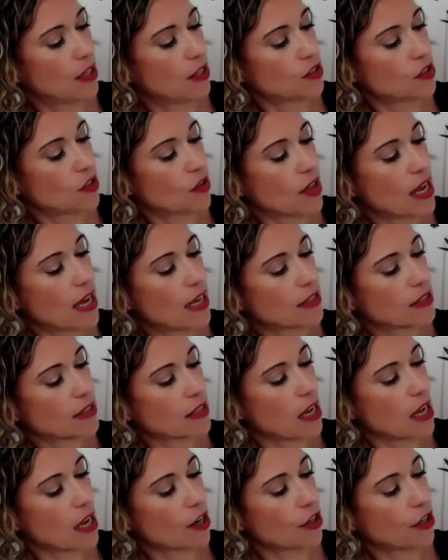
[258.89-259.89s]
So yep. that's
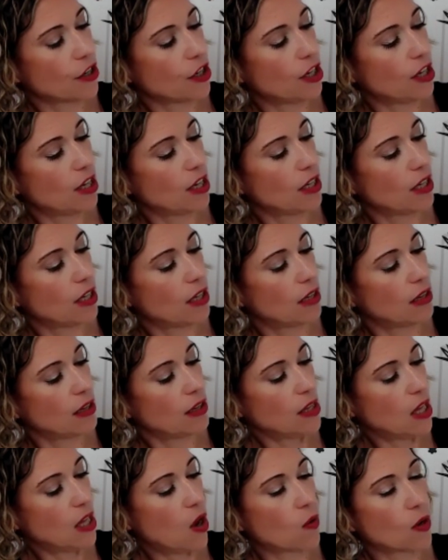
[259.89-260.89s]
a good
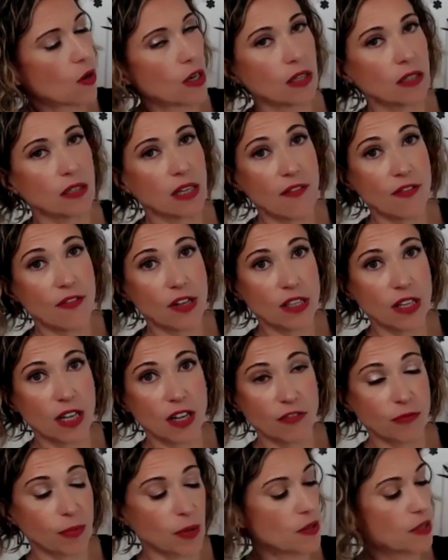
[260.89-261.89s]
lower level
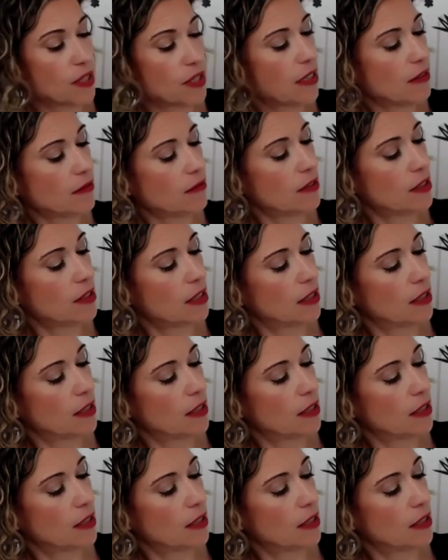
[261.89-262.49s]
of protein.